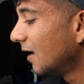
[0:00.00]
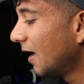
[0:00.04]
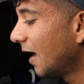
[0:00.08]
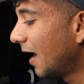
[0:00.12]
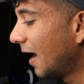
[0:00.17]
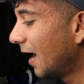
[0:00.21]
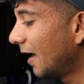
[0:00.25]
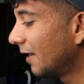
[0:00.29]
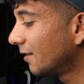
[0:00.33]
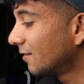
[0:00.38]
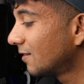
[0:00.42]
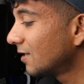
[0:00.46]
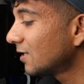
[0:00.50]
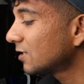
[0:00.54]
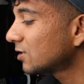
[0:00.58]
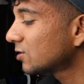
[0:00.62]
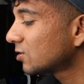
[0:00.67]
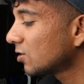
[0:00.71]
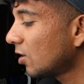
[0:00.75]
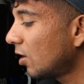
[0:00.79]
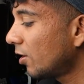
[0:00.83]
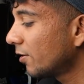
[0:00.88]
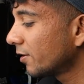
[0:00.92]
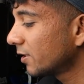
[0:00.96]
And this
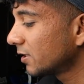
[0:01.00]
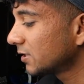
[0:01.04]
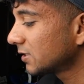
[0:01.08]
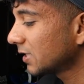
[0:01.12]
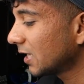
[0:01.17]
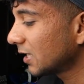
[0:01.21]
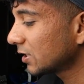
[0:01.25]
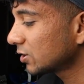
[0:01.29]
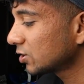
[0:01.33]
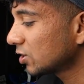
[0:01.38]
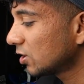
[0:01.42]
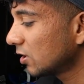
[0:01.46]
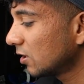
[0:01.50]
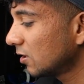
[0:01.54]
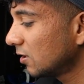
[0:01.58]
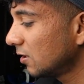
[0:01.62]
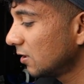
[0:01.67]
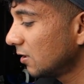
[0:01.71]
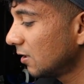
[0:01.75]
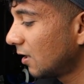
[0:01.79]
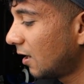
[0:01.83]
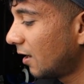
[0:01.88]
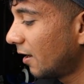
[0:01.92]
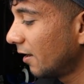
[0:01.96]
song is actually
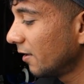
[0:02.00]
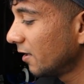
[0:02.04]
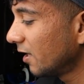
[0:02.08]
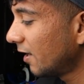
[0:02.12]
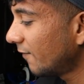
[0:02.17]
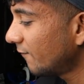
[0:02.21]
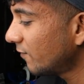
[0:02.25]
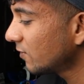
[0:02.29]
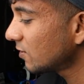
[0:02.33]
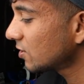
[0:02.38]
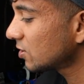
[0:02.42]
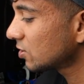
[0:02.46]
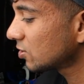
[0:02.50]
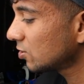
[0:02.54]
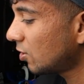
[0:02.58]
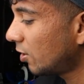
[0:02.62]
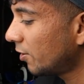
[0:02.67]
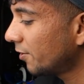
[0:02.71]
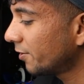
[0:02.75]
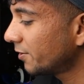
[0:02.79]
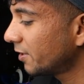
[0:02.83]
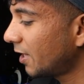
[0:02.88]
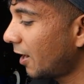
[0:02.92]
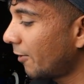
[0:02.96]
the 11th
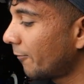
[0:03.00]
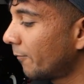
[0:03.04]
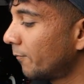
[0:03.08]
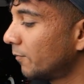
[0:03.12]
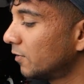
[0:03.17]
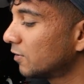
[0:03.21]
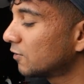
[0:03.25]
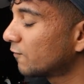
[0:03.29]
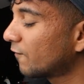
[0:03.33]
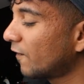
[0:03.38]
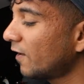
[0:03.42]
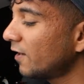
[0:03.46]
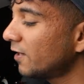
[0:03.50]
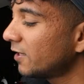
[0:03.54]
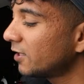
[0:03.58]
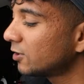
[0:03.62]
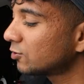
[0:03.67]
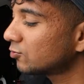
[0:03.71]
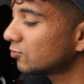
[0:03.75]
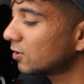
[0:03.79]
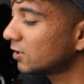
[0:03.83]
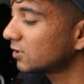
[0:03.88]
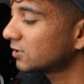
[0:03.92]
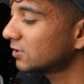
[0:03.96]
song of the album. It's very
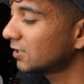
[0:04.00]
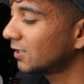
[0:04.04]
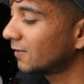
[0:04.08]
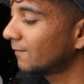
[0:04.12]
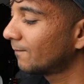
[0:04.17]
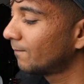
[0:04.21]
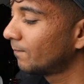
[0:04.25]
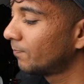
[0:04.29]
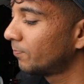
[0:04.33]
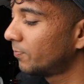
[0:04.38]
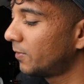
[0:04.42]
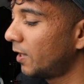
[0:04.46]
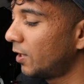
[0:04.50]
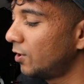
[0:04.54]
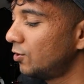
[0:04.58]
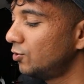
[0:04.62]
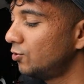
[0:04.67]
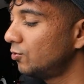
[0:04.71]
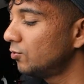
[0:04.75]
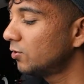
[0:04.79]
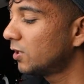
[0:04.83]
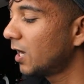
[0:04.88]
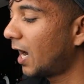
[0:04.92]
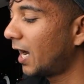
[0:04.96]
interesting that
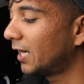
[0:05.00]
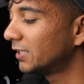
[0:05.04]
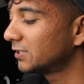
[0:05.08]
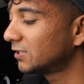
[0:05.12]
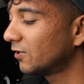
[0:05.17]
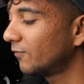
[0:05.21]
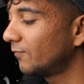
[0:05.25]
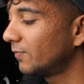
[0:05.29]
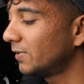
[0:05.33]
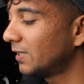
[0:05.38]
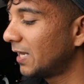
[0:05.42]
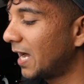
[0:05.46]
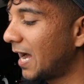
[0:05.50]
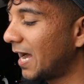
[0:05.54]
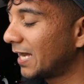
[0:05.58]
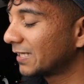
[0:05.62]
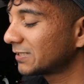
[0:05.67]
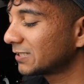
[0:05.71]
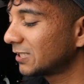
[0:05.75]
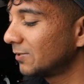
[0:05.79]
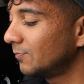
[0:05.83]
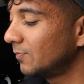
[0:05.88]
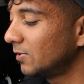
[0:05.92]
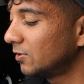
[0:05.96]
you guys have been
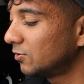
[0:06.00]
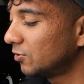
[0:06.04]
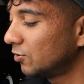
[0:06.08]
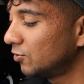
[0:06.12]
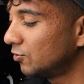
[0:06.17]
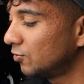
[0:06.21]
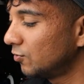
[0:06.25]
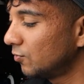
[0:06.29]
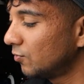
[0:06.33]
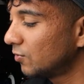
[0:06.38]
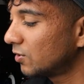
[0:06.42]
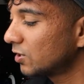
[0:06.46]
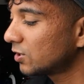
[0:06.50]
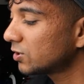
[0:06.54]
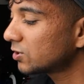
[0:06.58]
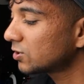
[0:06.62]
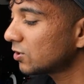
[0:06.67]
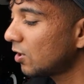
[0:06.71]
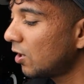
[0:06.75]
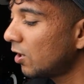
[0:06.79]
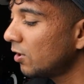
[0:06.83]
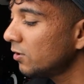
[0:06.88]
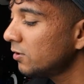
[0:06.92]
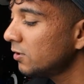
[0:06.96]
asking me to do this
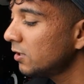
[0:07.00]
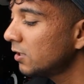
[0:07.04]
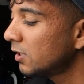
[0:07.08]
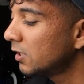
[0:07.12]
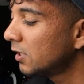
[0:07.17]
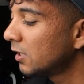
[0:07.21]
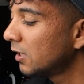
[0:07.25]
song.